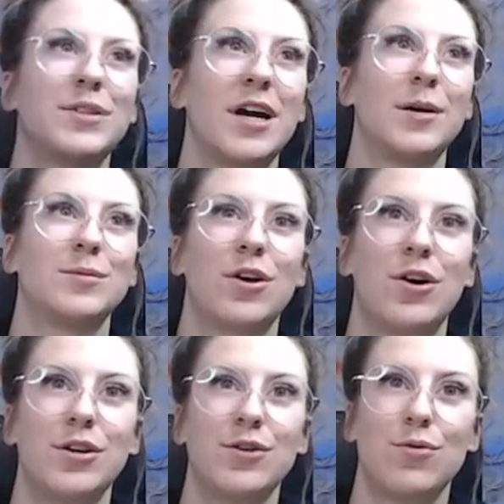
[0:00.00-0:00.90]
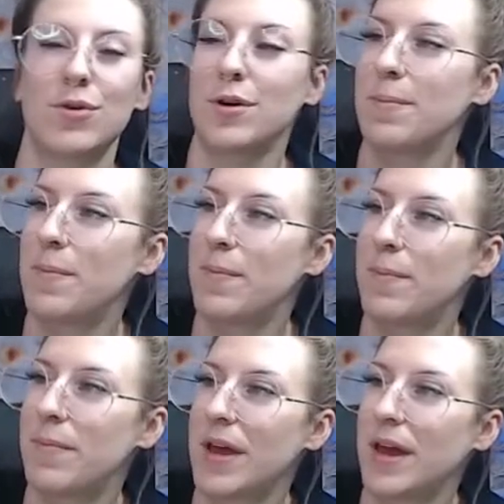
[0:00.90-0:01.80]
times on your
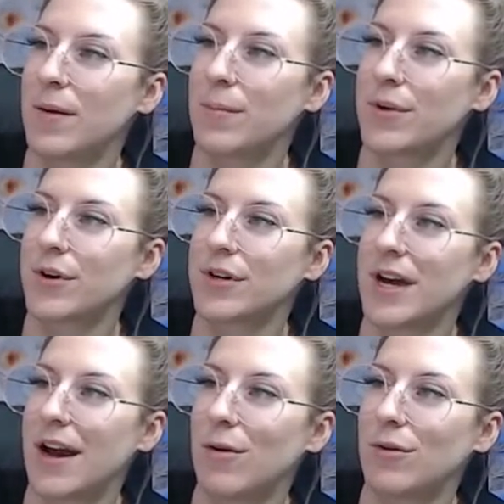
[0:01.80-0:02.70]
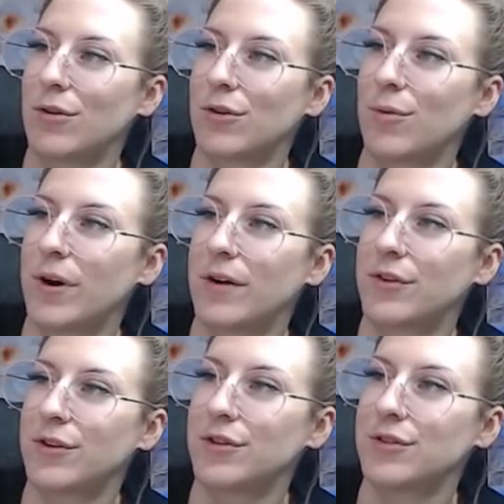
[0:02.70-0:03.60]
paper towel or whatever
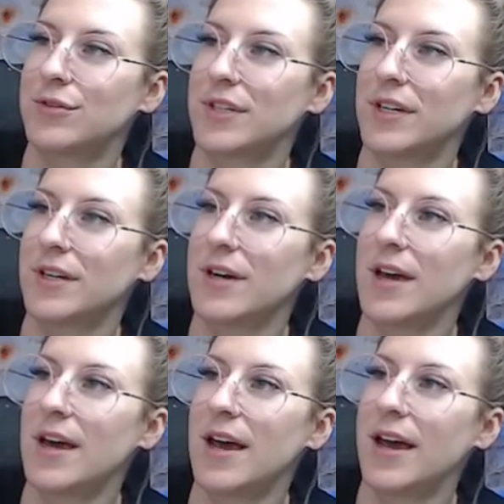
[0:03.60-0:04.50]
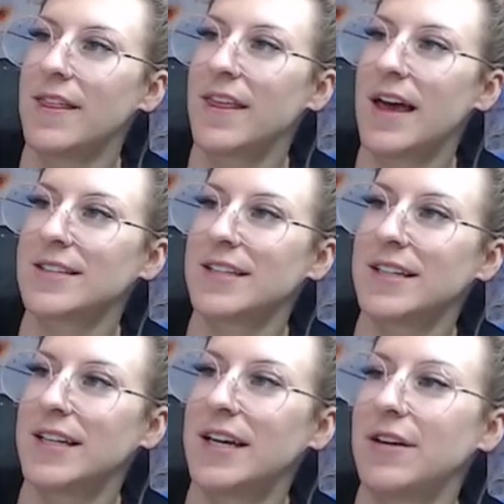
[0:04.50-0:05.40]
you're using. And that's
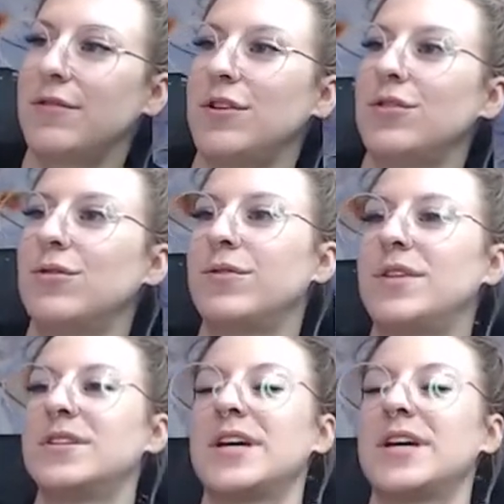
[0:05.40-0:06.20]
going to give you these